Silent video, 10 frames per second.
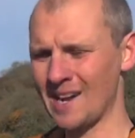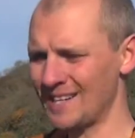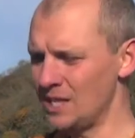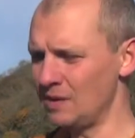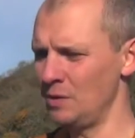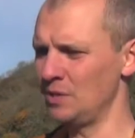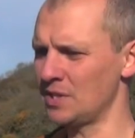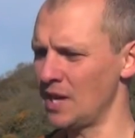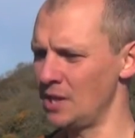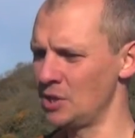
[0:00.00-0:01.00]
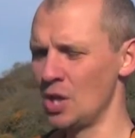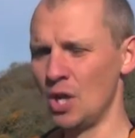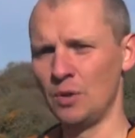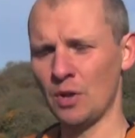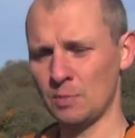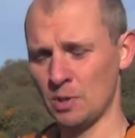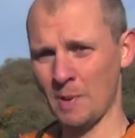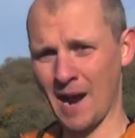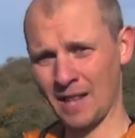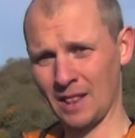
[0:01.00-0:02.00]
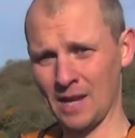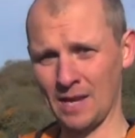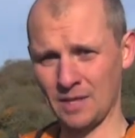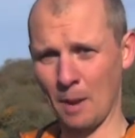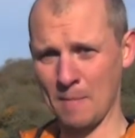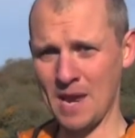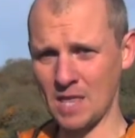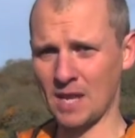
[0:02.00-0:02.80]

At interview stage, not so much about analysing me,